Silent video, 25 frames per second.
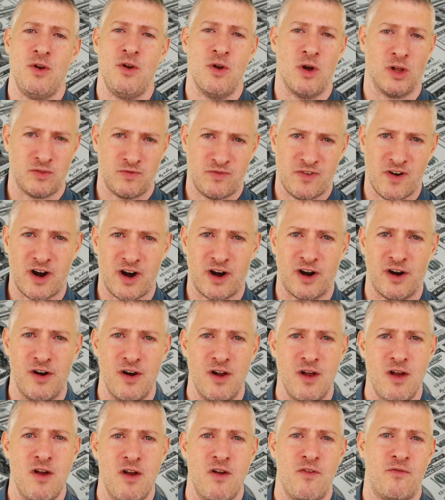not far
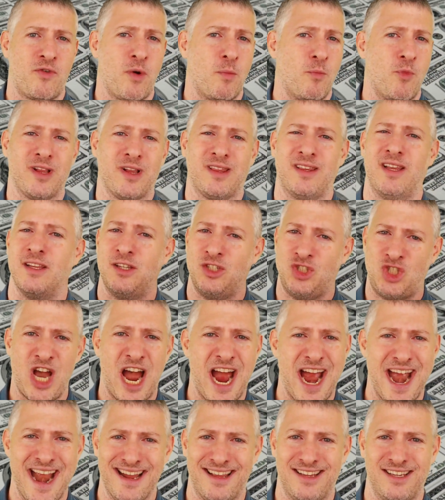from what the
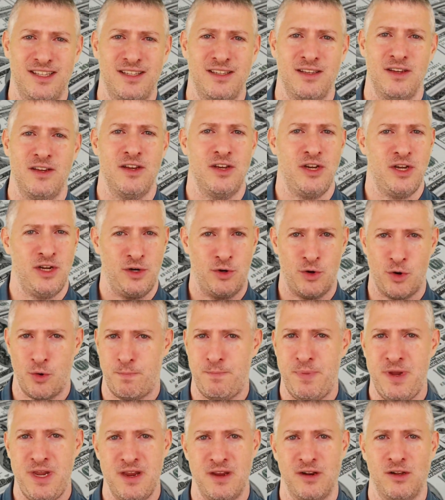giant
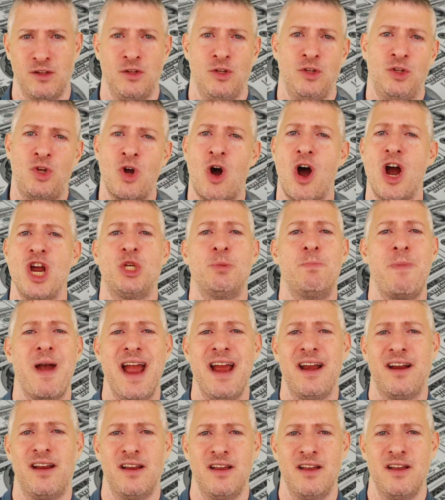European Deutsche
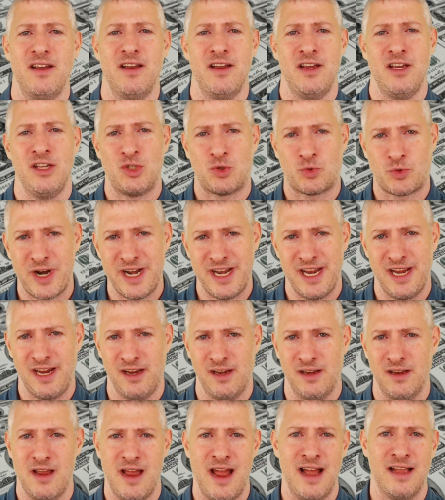Bank is
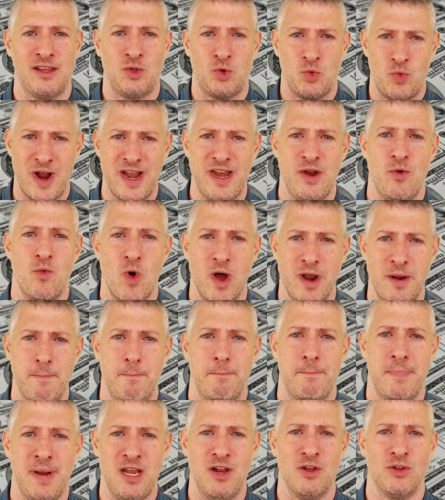trading at
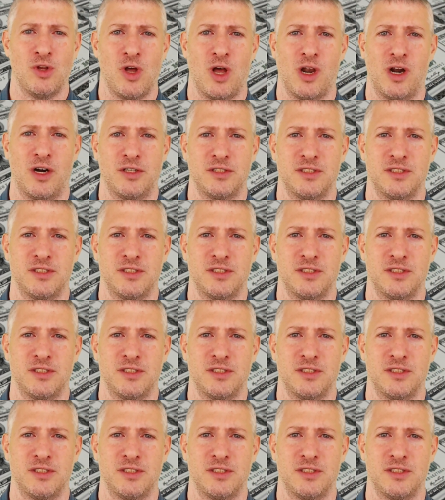$21 billion.